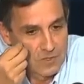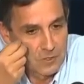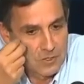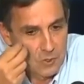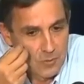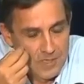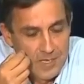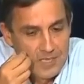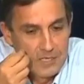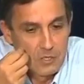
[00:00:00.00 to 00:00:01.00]
going to be
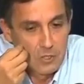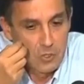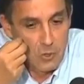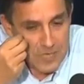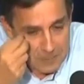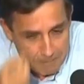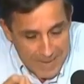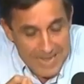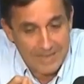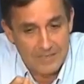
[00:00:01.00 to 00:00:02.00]
going
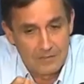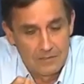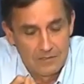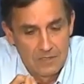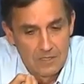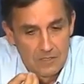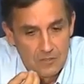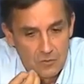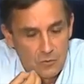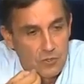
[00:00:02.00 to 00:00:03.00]
back
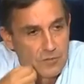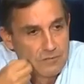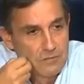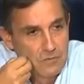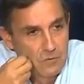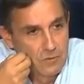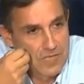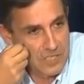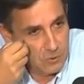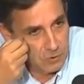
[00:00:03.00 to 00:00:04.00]
to the
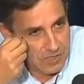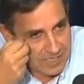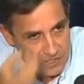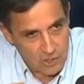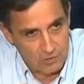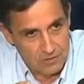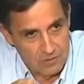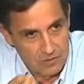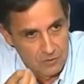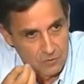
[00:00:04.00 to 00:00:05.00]
national culture,
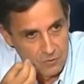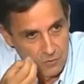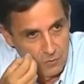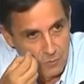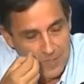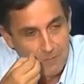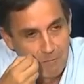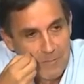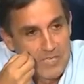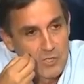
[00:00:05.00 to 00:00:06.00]
to what
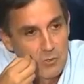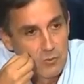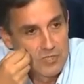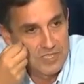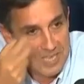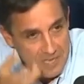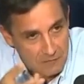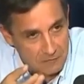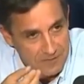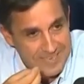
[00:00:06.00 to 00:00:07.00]
makes you
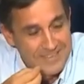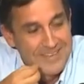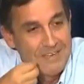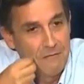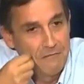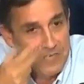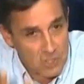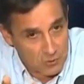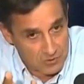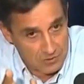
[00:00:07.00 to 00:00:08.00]
safe and
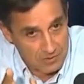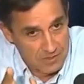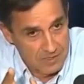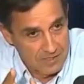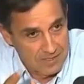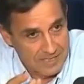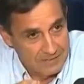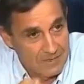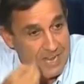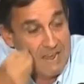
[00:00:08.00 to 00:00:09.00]
efficient.
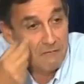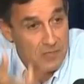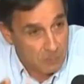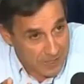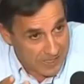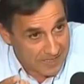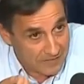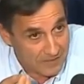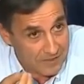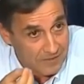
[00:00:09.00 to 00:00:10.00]
And everywhere, I
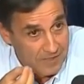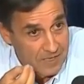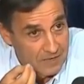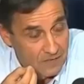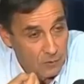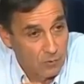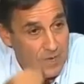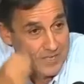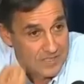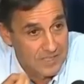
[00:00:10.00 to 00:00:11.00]
think, the
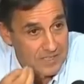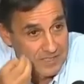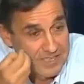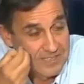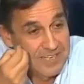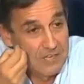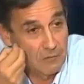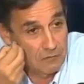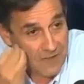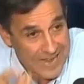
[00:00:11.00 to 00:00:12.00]
crisis is in
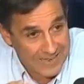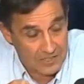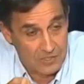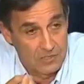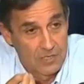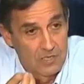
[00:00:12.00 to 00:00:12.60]
fact